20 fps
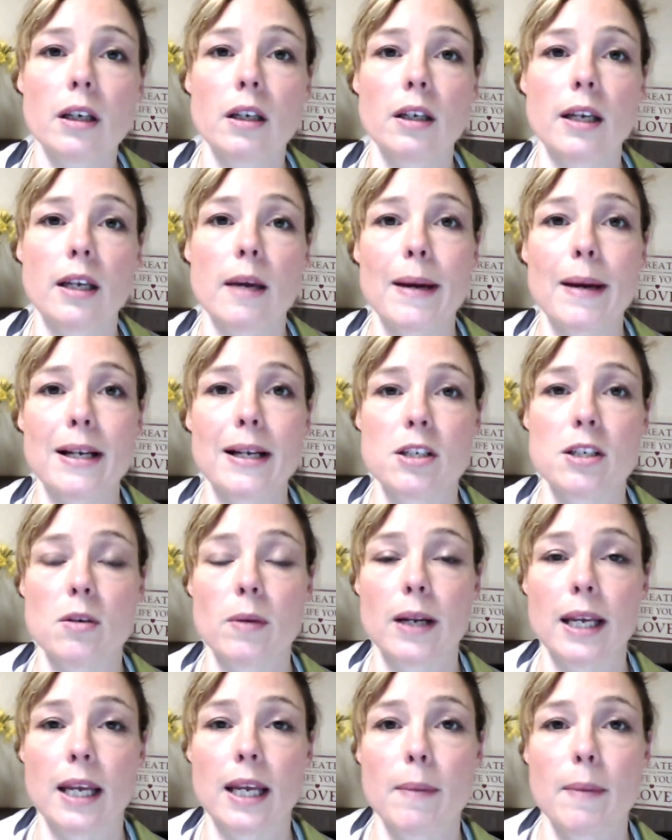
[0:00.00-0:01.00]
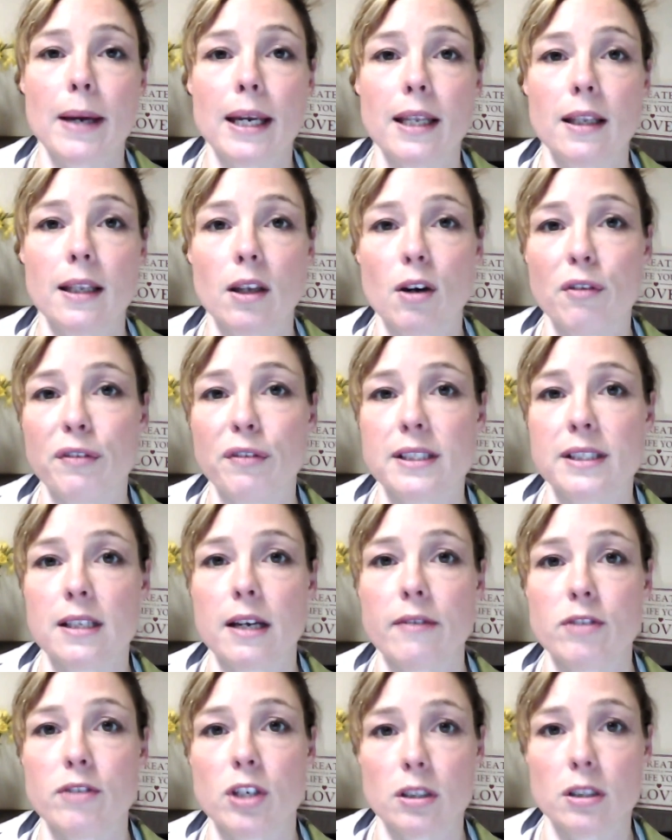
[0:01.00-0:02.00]
get back to you when I get back in the office and I
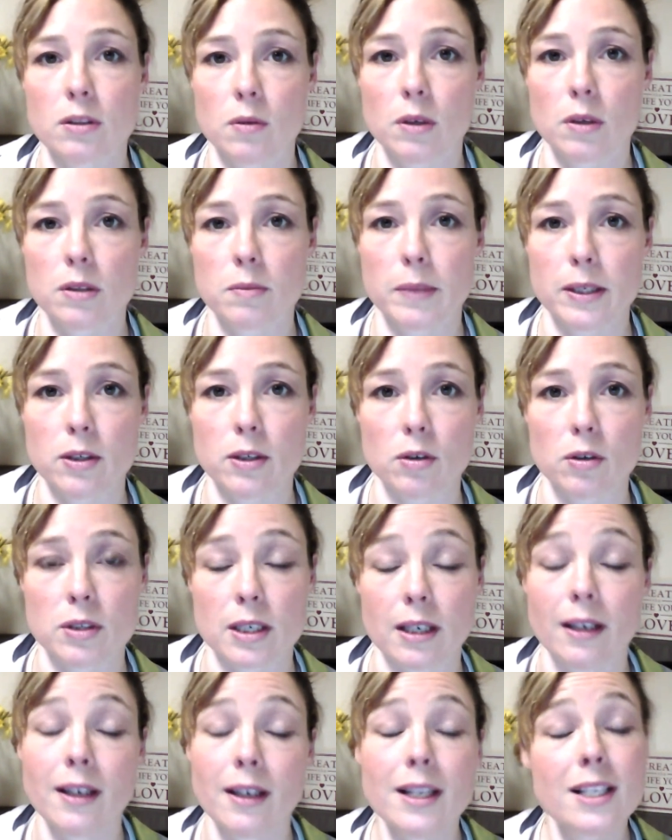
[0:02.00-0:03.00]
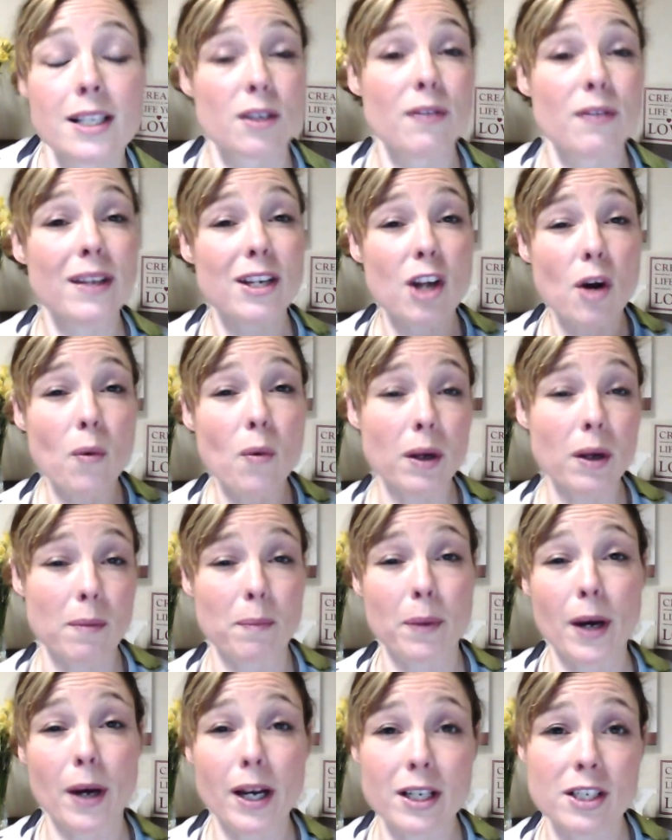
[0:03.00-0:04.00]
have a chance to ask my doctor. So if they don't want to
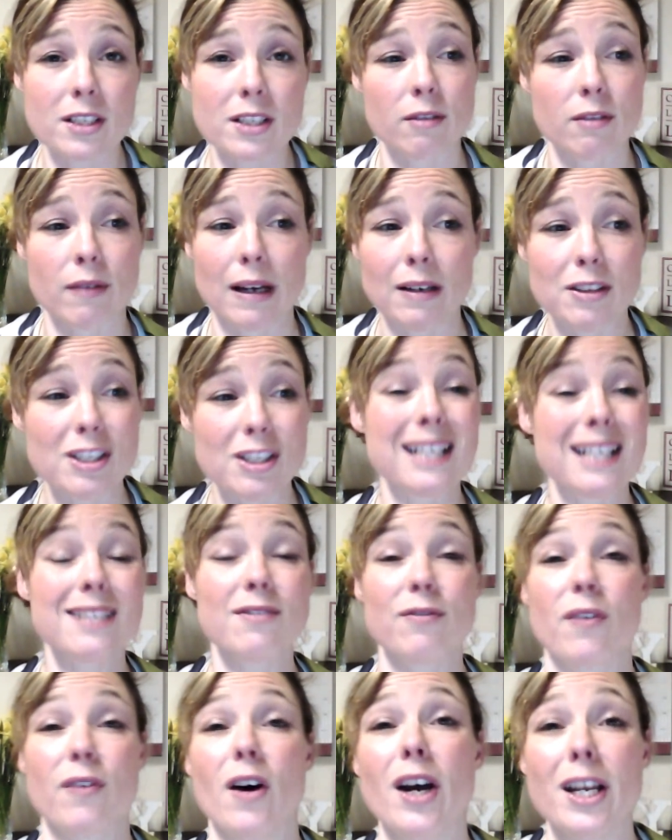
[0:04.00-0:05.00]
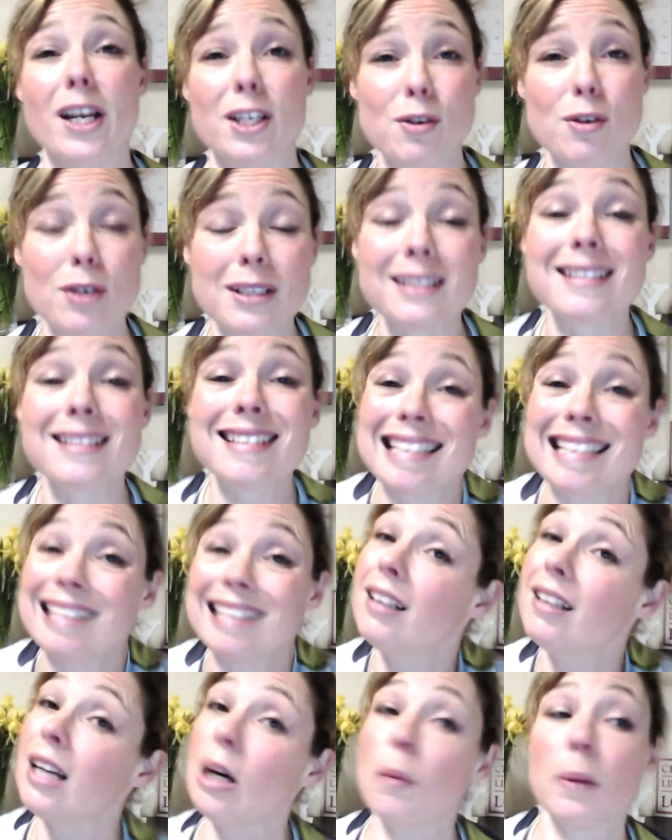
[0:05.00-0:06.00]
purchase the voucher, that's fine. You can
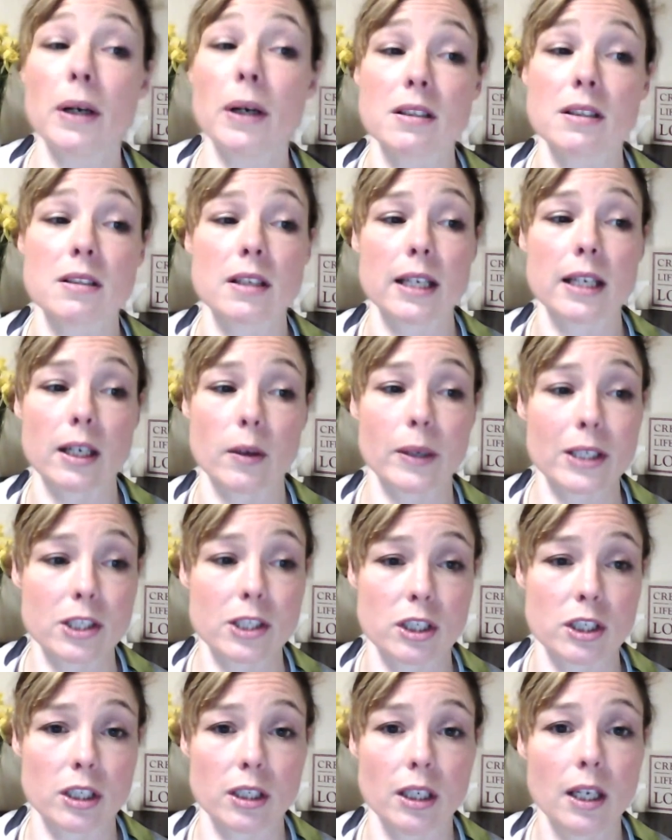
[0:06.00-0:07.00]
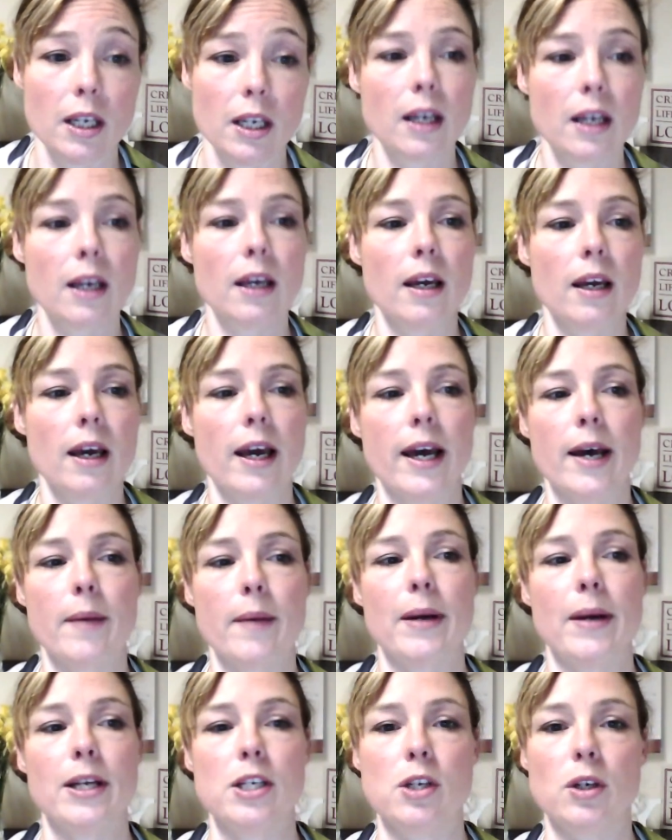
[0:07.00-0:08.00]
still help answer their question,
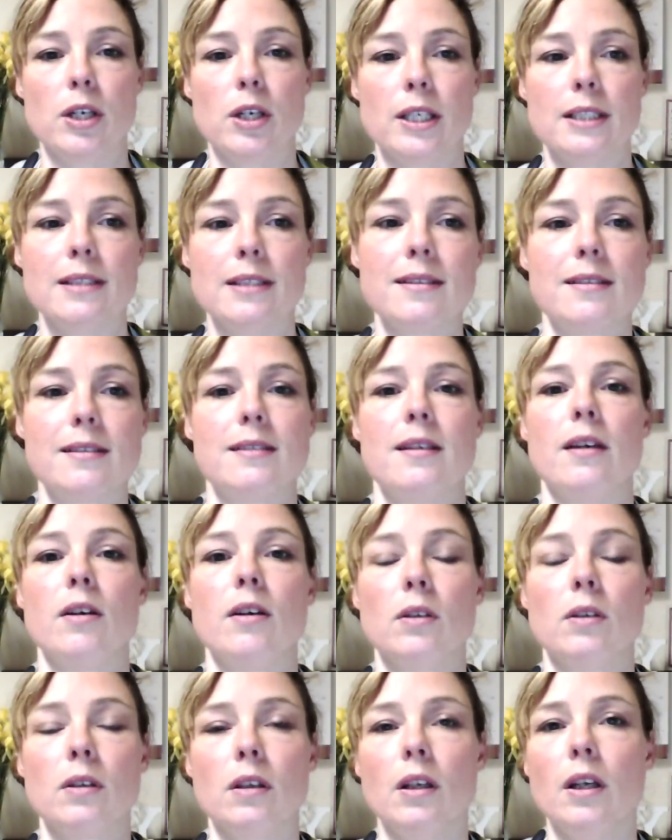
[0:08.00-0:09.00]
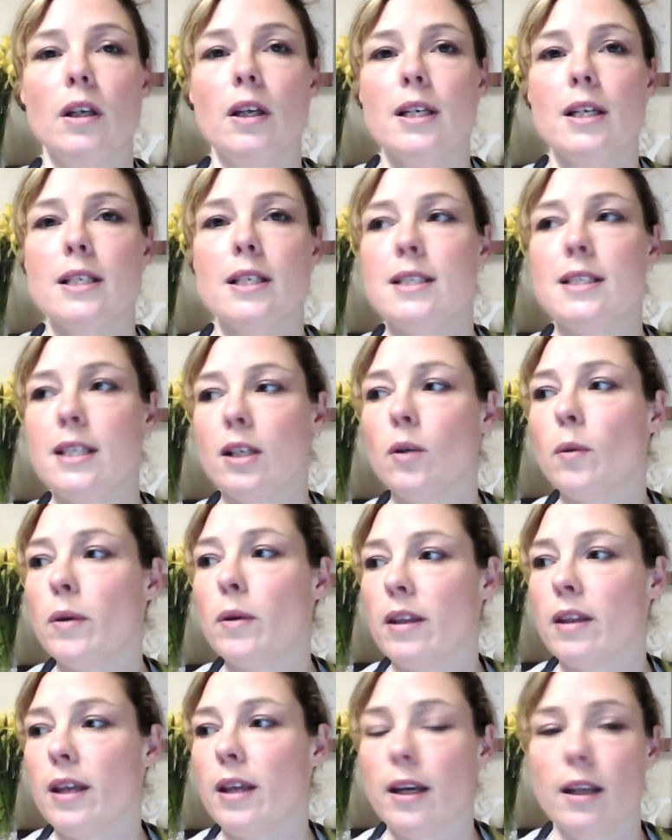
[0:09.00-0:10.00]
and you can still deal
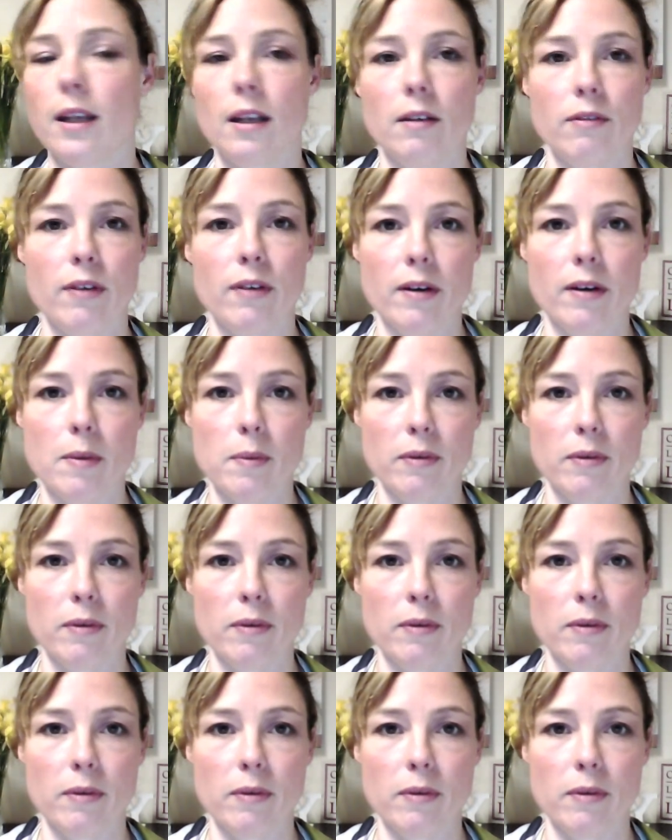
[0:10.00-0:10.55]
with it in a very